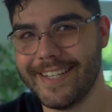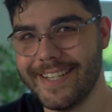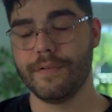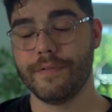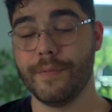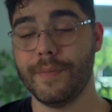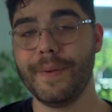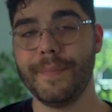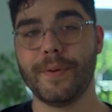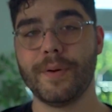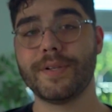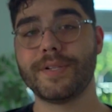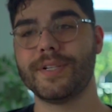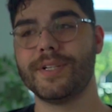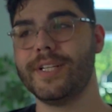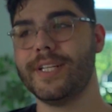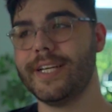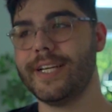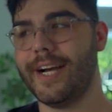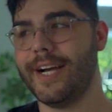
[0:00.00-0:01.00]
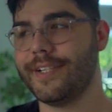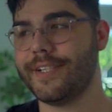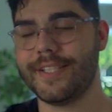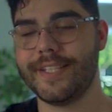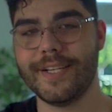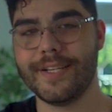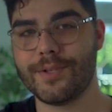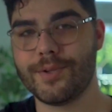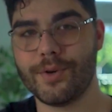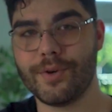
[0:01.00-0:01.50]
For me personally, I
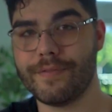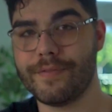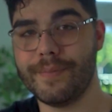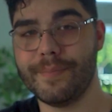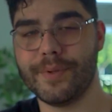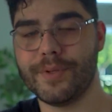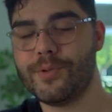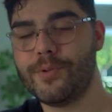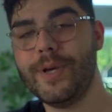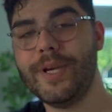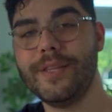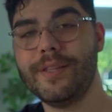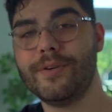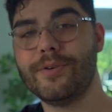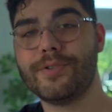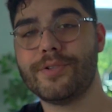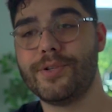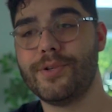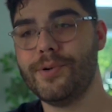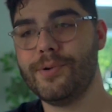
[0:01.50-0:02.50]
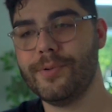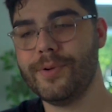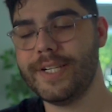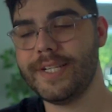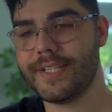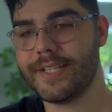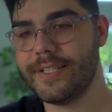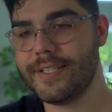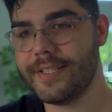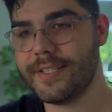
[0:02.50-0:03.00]
stand sort of in between those two
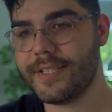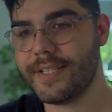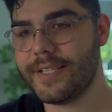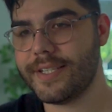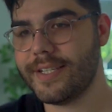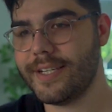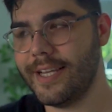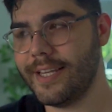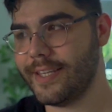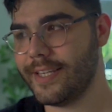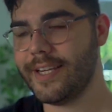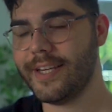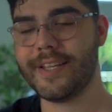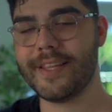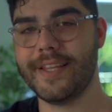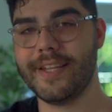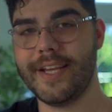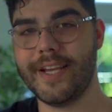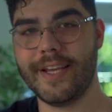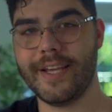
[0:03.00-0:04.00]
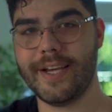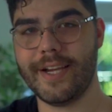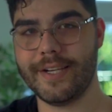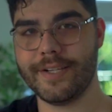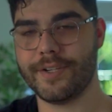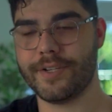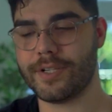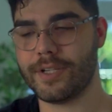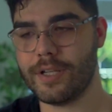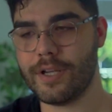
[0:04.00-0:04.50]
reasons. At the end of the day, I
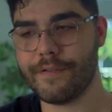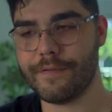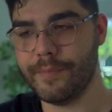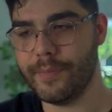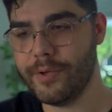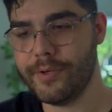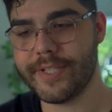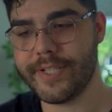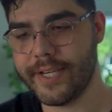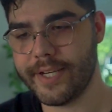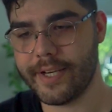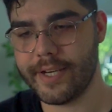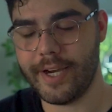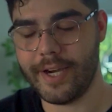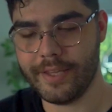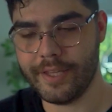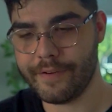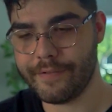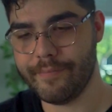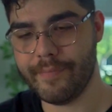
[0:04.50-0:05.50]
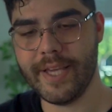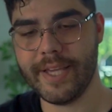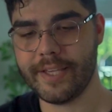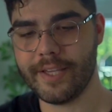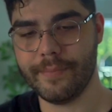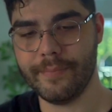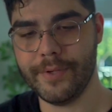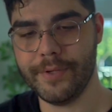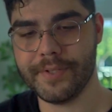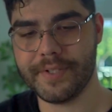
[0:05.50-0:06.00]
just love music. I love
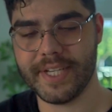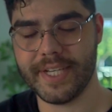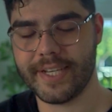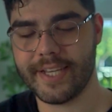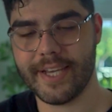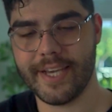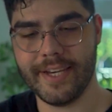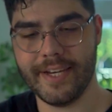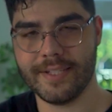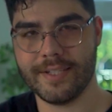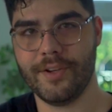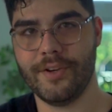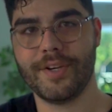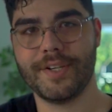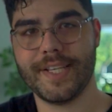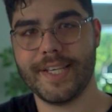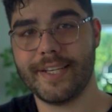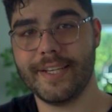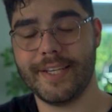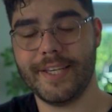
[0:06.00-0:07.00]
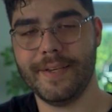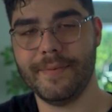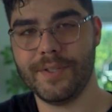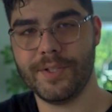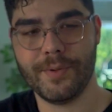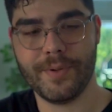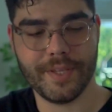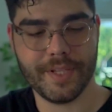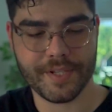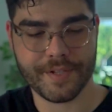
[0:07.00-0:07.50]
making music. And as long as I can keep
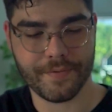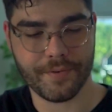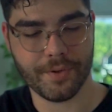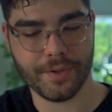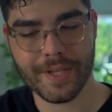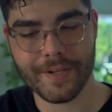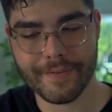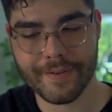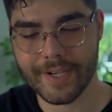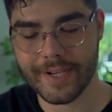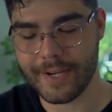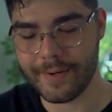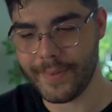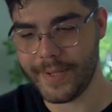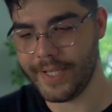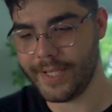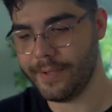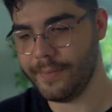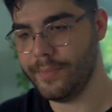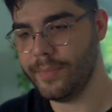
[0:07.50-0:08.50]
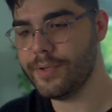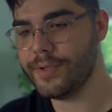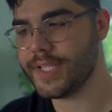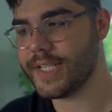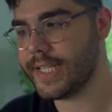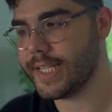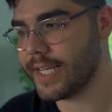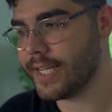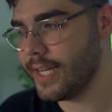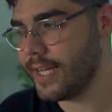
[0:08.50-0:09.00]
doing this for a living and making
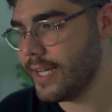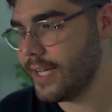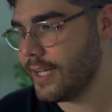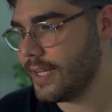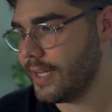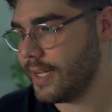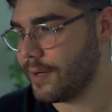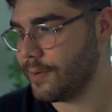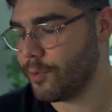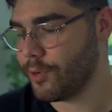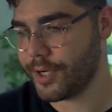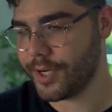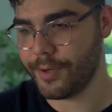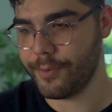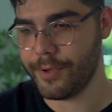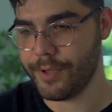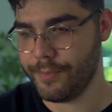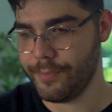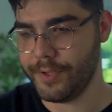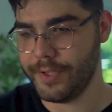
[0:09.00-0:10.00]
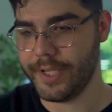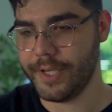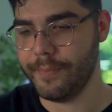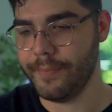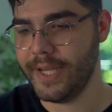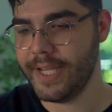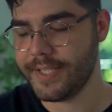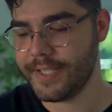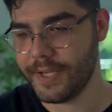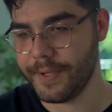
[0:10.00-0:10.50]
music and working with really
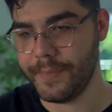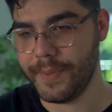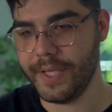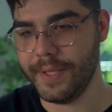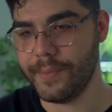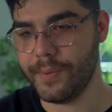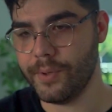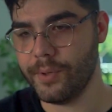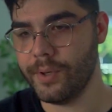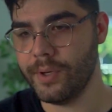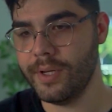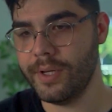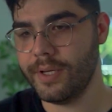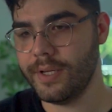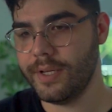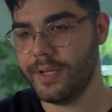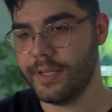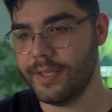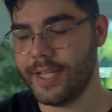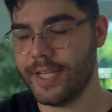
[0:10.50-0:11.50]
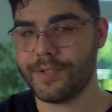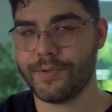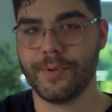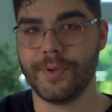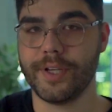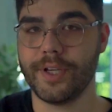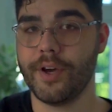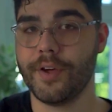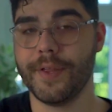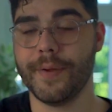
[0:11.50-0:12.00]
amazing people, that's
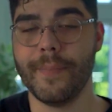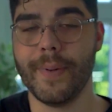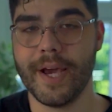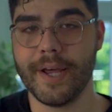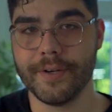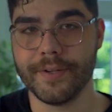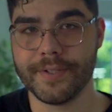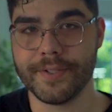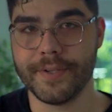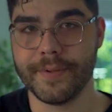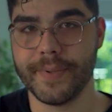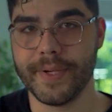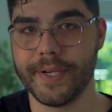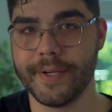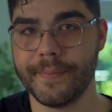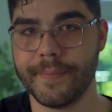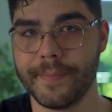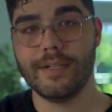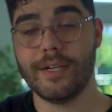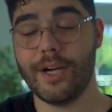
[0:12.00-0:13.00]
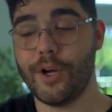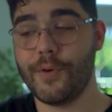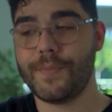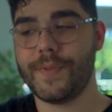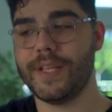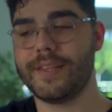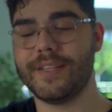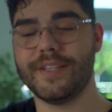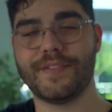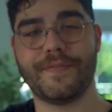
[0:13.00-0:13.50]
really all that matters to me. I hope
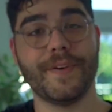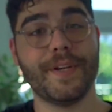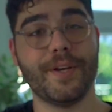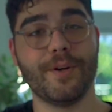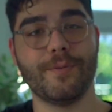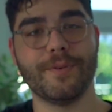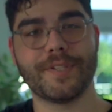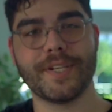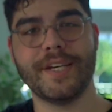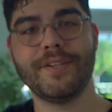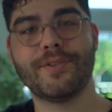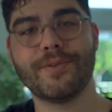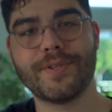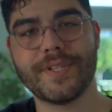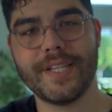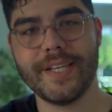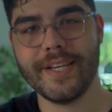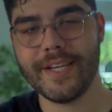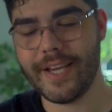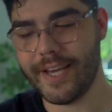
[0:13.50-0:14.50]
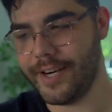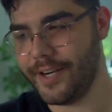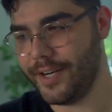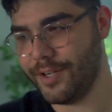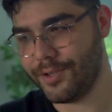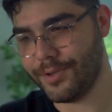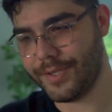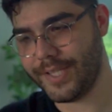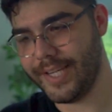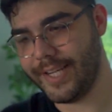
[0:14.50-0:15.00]
that this video was interesting and an
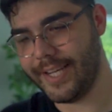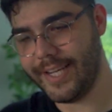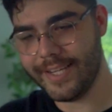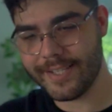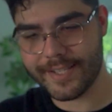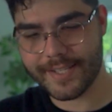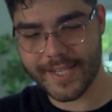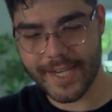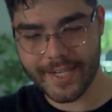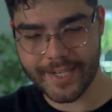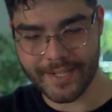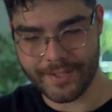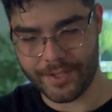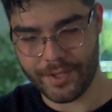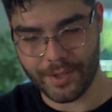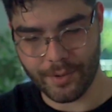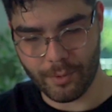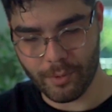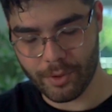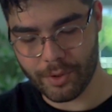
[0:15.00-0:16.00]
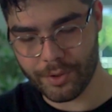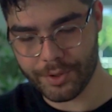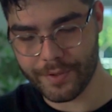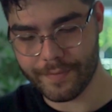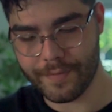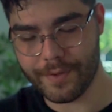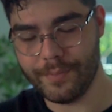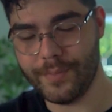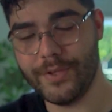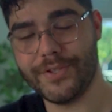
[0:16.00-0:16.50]
interesting insight into the world
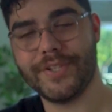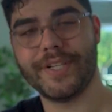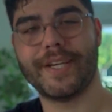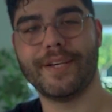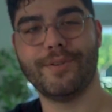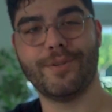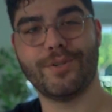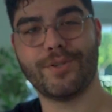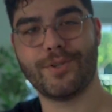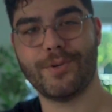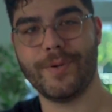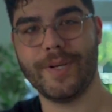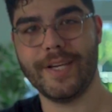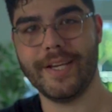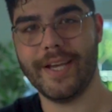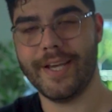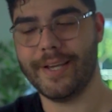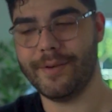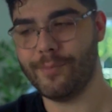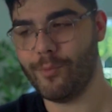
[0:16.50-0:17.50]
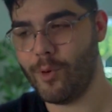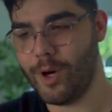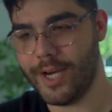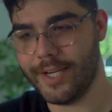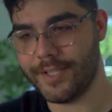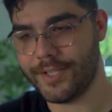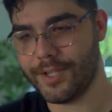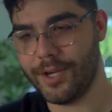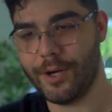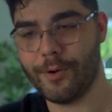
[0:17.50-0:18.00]
of the music industry and why
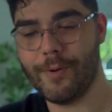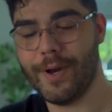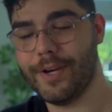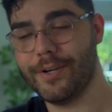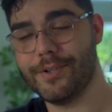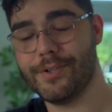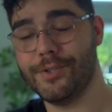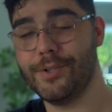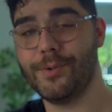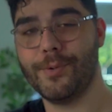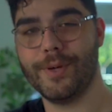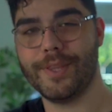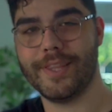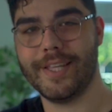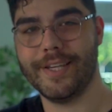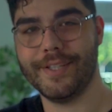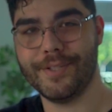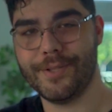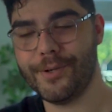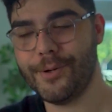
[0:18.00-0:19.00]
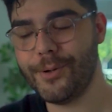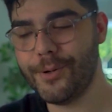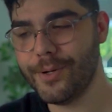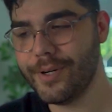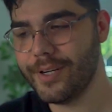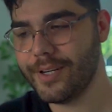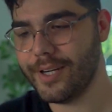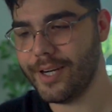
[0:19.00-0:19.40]
songwriters do what they do.